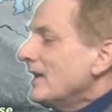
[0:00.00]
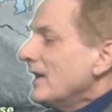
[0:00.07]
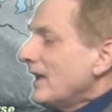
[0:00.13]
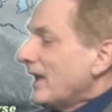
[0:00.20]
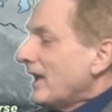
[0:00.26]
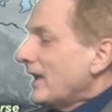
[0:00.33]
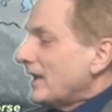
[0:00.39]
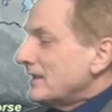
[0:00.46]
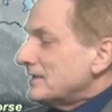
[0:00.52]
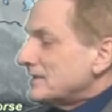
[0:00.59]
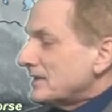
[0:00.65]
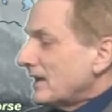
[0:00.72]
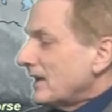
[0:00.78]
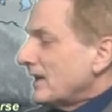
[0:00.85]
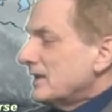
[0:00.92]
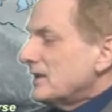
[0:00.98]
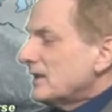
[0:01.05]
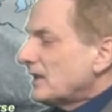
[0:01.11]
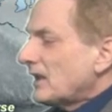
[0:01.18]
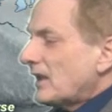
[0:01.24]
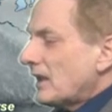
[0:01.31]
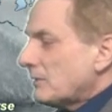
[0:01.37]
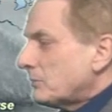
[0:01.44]
And
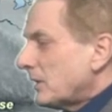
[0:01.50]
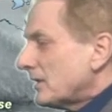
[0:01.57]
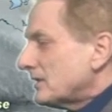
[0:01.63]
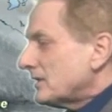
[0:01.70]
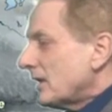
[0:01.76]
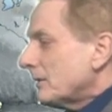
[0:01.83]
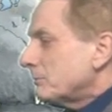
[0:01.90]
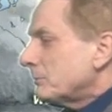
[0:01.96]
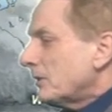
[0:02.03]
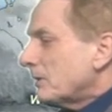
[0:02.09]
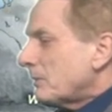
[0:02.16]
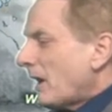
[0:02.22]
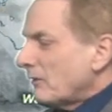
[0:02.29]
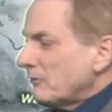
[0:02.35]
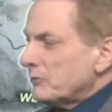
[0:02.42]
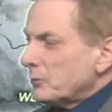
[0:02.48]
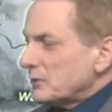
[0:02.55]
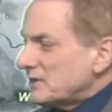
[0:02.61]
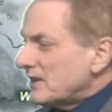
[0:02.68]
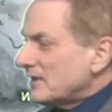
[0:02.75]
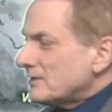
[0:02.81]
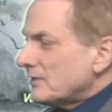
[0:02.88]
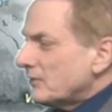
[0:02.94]
Igiugig picked up about
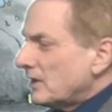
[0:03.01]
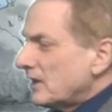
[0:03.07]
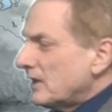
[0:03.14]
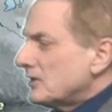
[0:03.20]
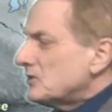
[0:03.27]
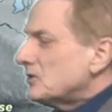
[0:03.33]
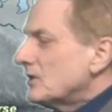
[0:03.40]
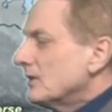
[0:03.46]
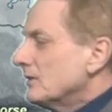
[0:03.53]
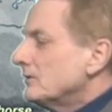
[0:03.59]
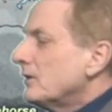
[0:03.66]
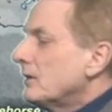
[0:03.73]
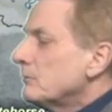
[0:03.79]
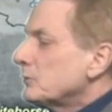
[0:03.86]
4/10 of an inch of